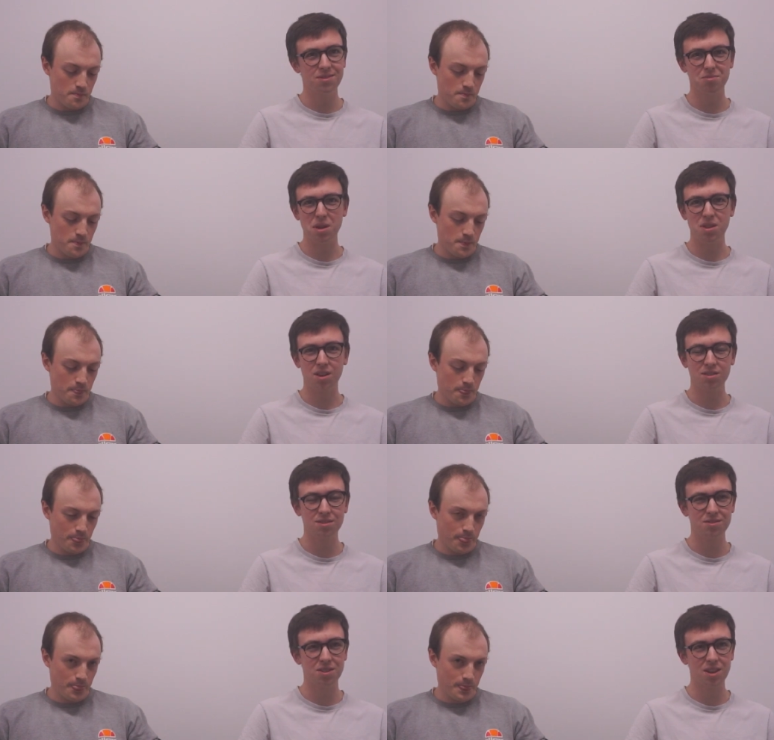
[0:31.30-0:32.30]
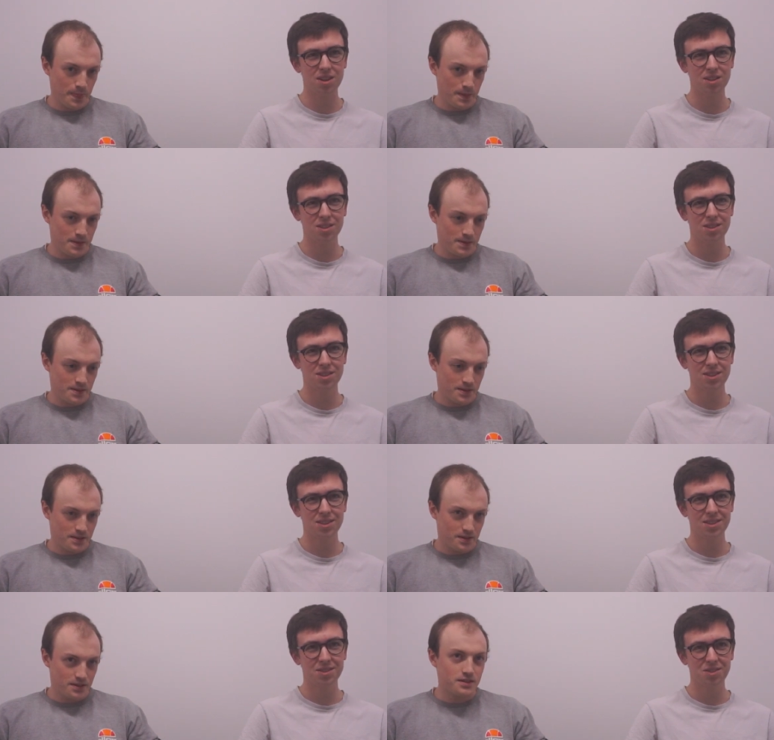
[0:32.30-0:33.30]
Speaker 1: It's the main thing, really.
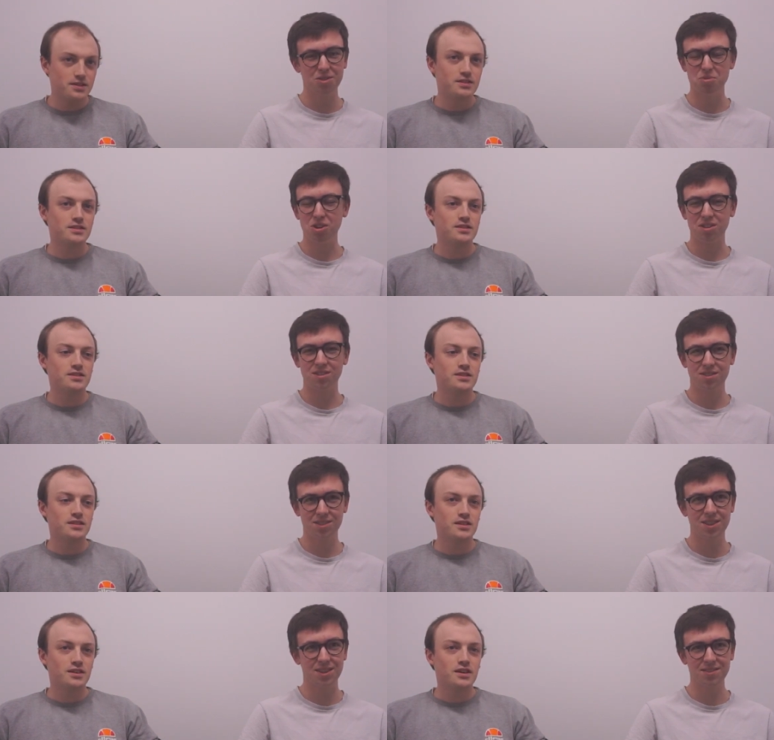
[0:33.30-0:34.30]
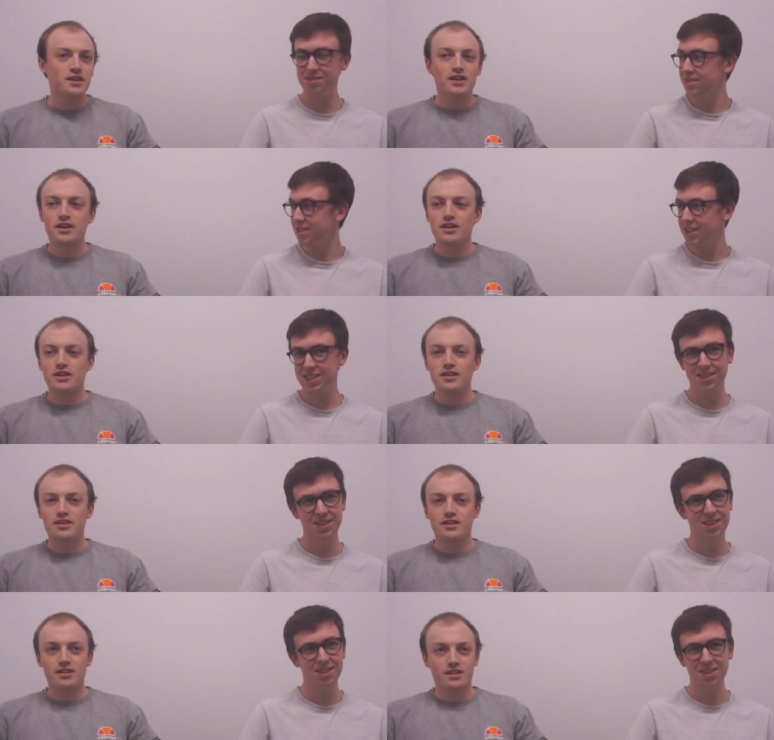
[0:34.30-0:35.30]
Cool. Cool product.
Speaker 2: Same,
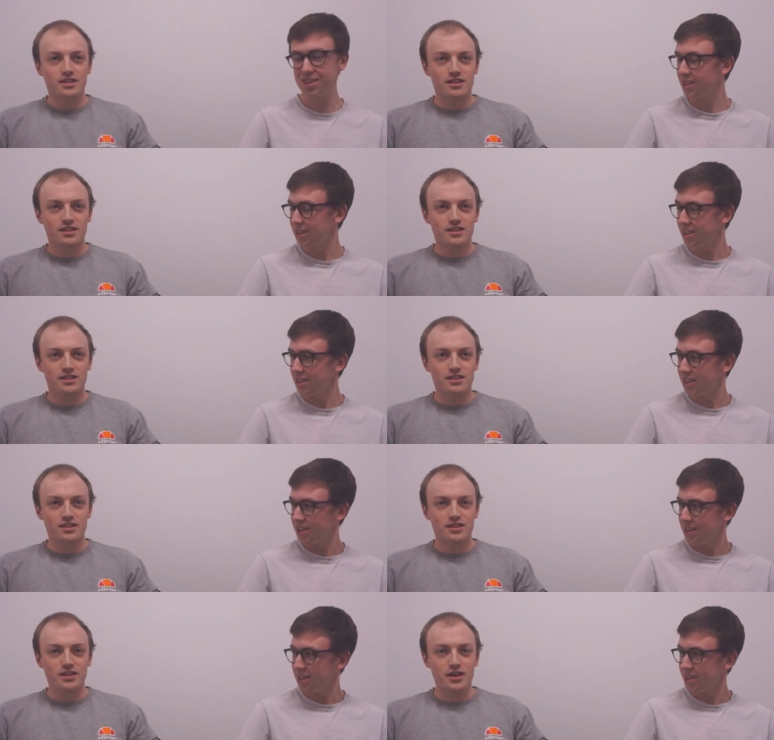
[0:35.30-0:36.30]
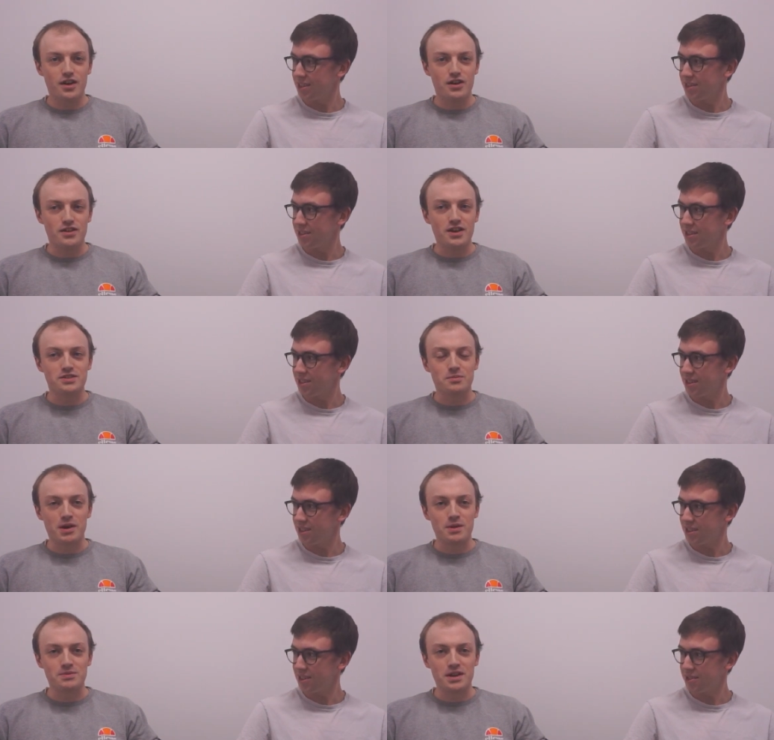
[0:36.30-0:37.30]
same to you. Same questions. Uh, yeah,
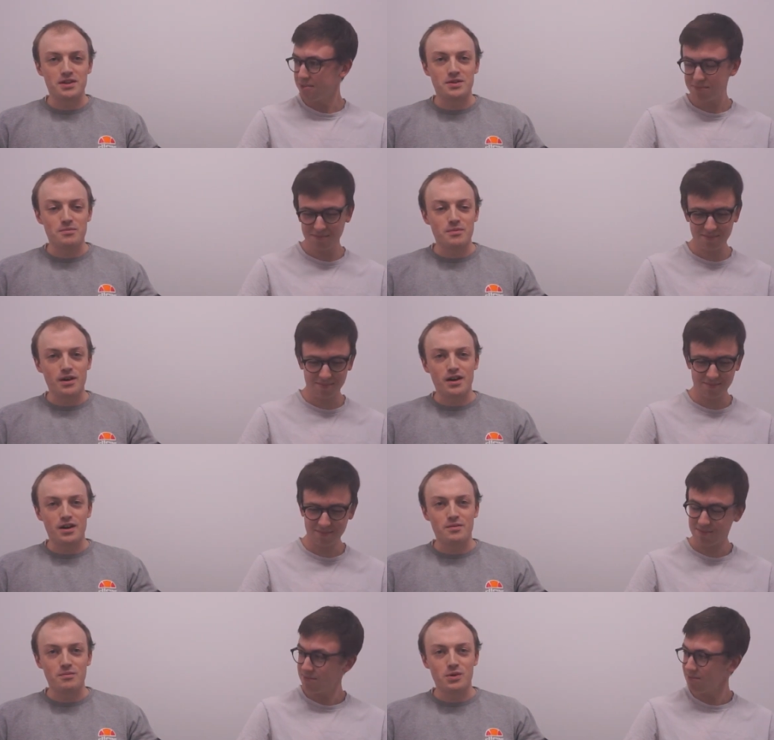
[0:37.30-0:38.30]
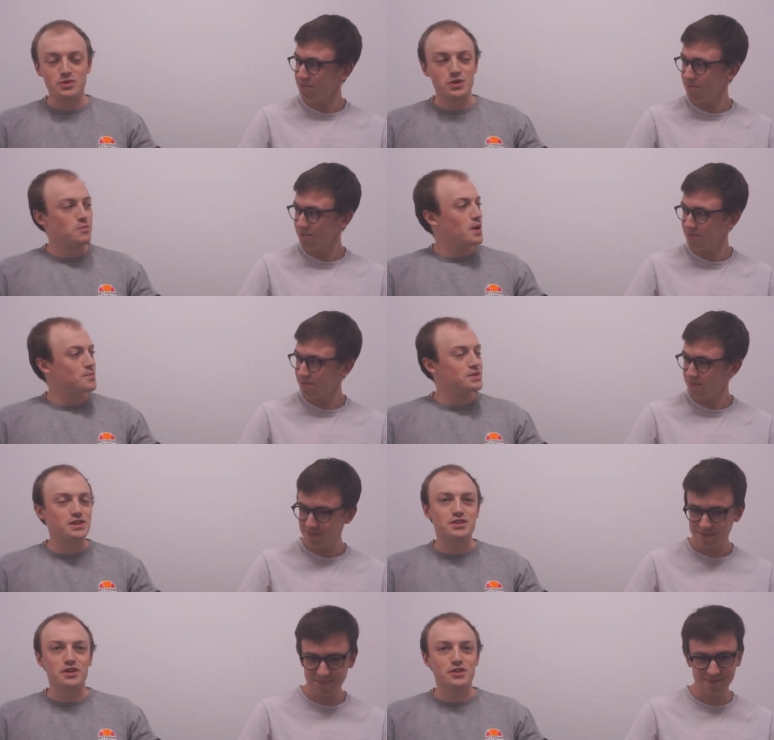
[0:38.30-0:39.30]
my name's Adam. I'm also a
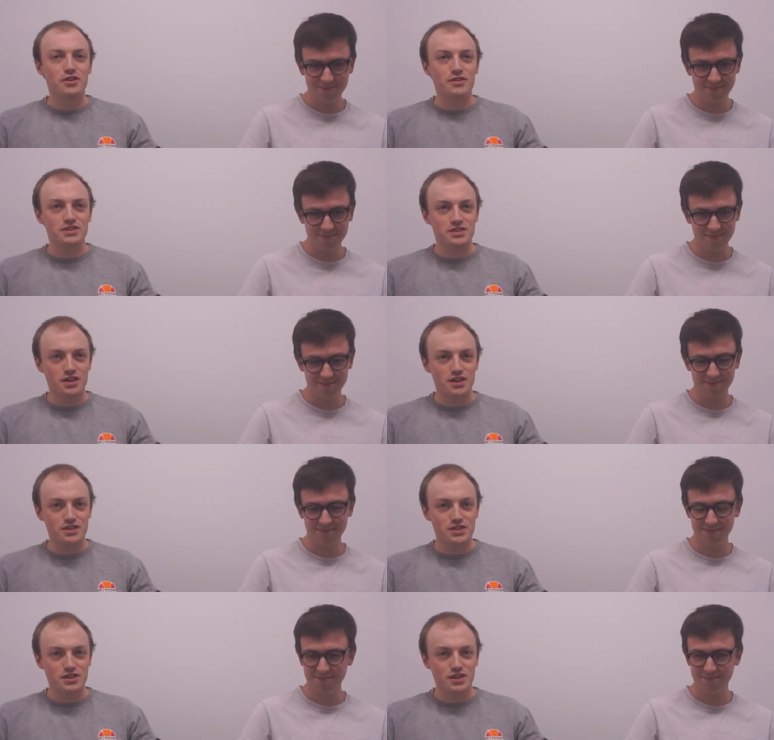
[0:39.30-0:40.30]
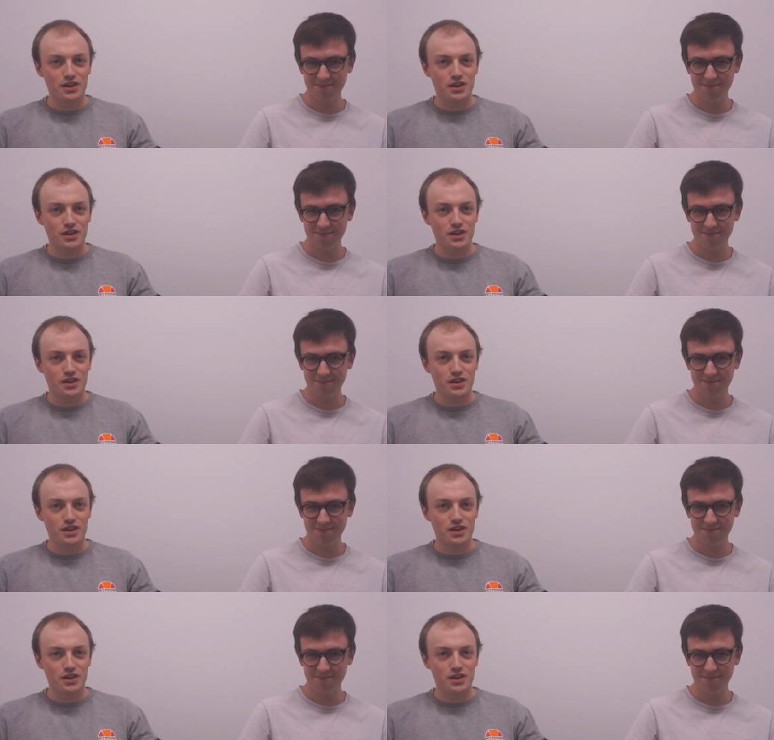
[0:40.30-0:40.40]
mathematician here at Gravity Sketch.